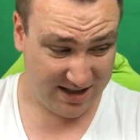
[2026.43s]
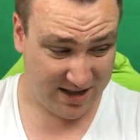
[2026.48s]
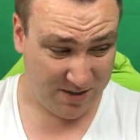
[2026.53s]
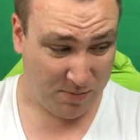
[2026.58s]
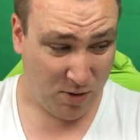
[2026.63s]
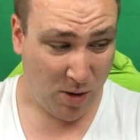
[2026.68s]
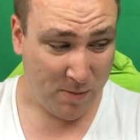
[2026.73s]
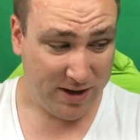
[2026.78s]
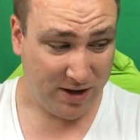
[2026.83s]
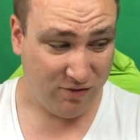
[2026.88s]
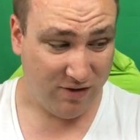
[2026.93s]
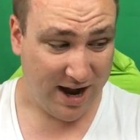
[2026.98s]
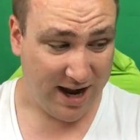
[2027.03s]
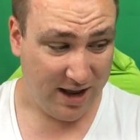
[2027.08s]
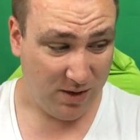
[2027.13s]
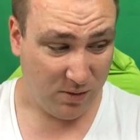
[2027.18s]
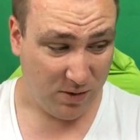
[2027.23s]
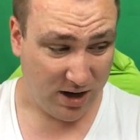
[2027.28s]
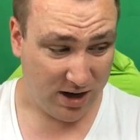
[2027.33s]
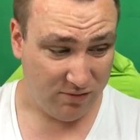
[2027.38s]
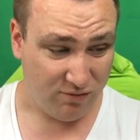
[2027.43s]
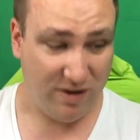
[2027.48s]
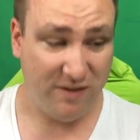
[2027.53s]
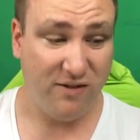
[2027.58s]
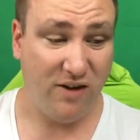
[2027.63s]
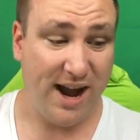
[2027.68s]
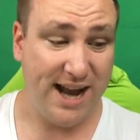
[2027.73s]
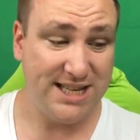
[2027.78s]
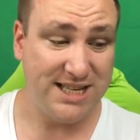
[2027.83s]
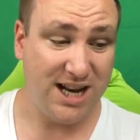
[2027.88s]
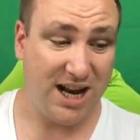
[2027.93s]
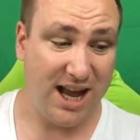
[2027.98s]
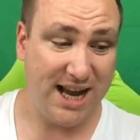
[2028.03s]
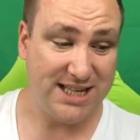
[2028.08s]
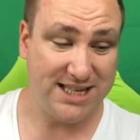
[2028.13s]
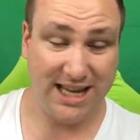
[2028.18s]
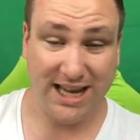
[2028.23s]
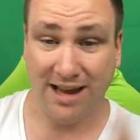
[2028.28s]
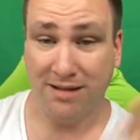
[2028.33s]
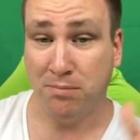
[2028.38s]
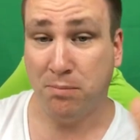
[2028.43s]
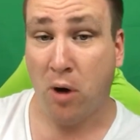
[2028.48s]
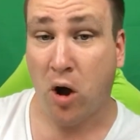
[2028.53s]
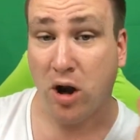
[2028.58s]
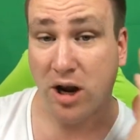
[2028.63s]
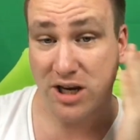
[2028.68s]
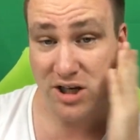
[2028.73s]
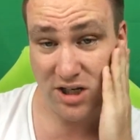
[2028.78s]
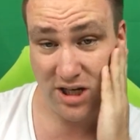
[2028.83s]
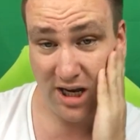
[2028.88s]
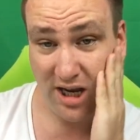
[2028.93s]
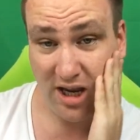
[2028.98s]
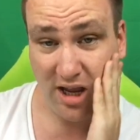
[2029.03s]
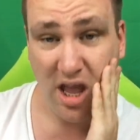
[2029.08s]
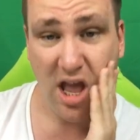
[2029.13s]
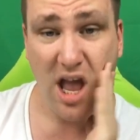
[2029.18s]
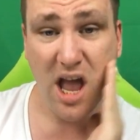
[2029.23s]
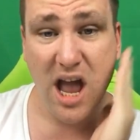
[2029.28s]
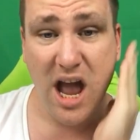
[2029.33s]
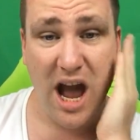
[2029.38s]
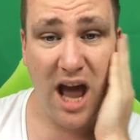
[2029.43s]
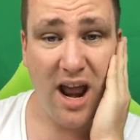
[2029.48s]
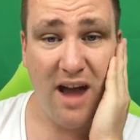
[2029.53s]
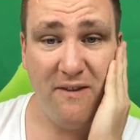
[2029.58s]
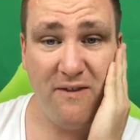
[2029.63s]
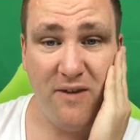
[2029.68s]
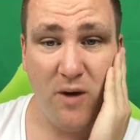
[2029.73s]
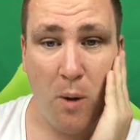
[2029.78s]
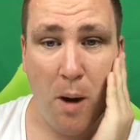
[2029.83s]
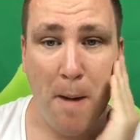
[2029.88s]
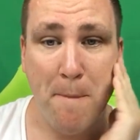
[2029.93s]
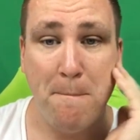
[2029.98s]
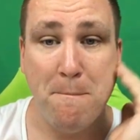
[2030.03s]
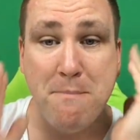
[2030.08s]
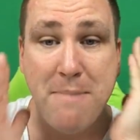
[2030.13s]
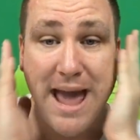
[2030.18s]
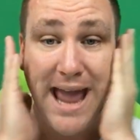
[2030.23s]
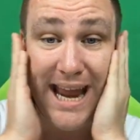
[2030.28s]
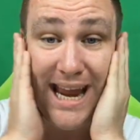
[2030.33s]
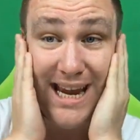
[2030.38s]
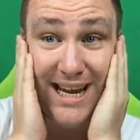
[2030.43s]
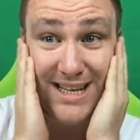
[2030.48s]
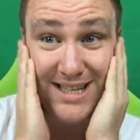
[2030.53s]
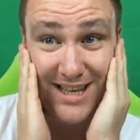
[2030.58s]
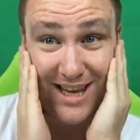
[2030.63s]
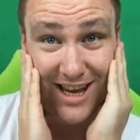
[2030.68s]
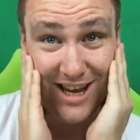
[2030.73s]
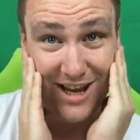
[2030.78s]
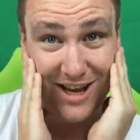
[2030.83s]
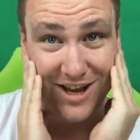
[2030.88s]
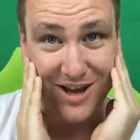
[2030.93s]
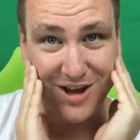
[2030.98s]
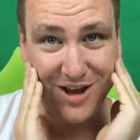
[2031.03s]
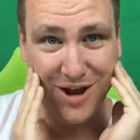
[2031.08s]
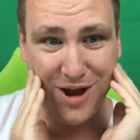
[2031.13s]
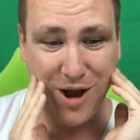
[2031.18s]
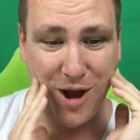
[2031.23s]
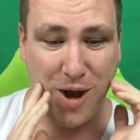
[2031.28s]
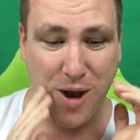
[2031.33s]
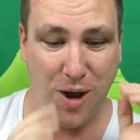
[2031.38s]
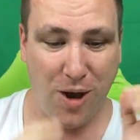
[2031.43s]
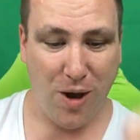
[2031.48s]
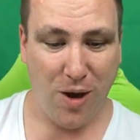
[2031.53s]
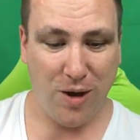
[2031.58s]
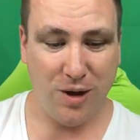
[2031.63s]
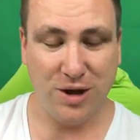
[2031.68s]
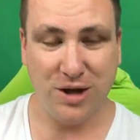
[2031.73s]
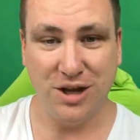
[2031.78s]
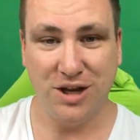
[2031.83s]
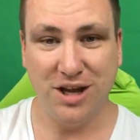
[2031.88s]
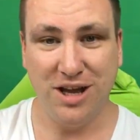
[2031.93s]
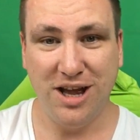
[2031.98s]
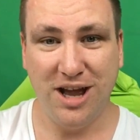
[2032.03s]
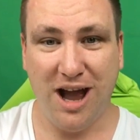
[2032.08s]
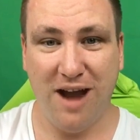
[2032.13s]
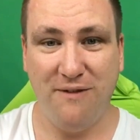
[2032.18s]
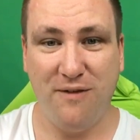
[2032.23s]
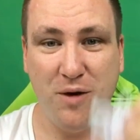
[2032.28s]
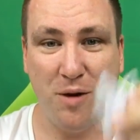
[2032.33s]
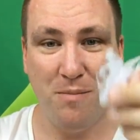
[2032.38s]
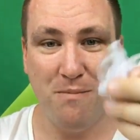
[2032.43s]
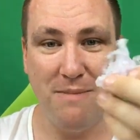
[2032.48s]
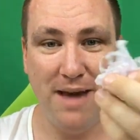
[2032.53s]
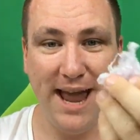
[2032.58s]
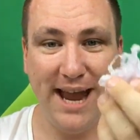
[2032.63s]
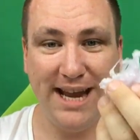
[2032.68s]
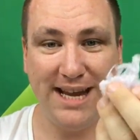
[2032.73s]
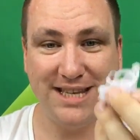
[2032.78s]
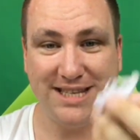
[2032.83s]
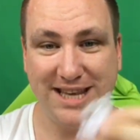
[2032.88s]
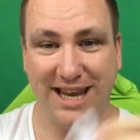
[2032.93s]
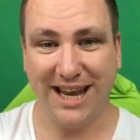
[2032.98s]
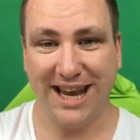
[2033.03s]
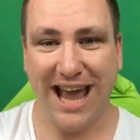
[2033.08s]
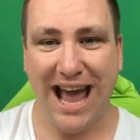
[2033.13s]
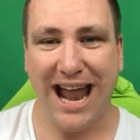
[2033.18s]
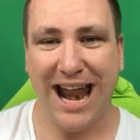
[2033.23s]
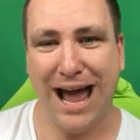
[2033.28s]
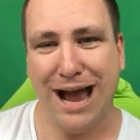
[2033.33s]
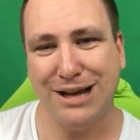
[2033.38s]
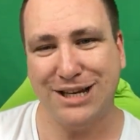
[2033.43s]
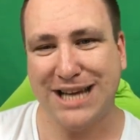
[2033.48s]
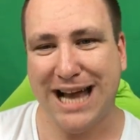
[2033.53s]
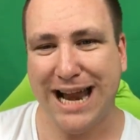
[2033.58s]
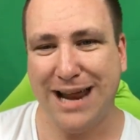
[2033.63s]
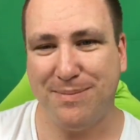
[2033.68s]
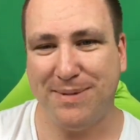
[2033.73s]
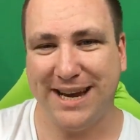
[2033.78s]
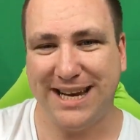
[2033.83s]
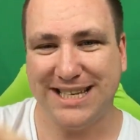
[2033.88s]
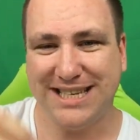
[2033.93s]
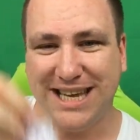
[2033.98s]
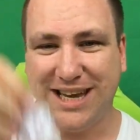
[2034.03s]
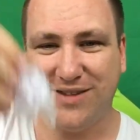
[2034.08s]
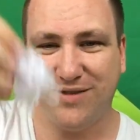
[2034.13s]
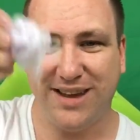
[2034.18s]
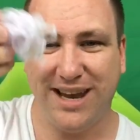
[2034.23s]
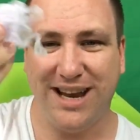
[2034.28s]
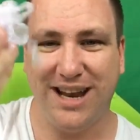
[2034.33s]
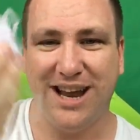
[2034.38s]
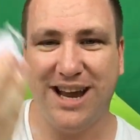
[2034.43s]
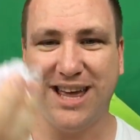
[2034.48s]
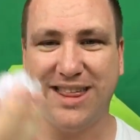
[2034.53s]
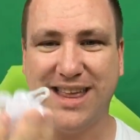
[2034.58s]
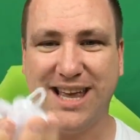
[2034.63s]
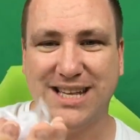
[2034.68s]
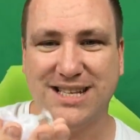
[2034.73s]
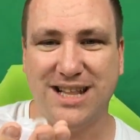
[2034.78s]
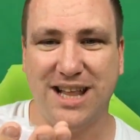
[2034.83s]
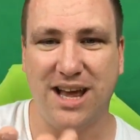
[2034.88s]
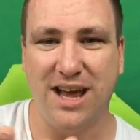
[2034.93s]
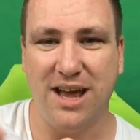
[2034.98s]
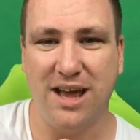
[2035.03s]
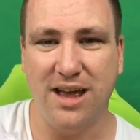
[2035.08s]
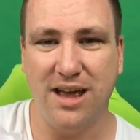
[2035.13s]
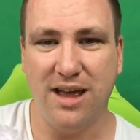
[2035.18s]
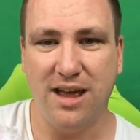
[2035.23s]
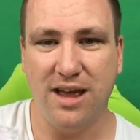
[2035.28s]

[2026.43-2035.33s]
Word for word: pomegranate one, revitalizing and polishing, and I feel amazing. Oh, I feel amazing. Hello, Jellybean TV. Look at this. Look.